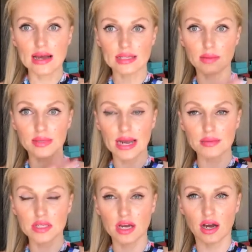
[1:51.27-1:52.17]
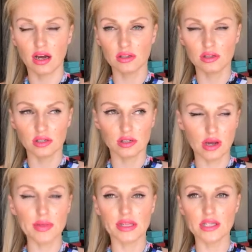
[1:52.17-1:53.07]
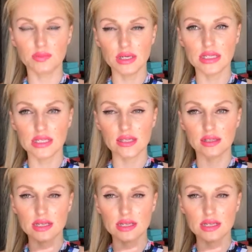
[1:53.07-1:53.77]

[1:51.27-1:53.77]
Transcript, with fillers: sometimes, uh, I mean, this medicine,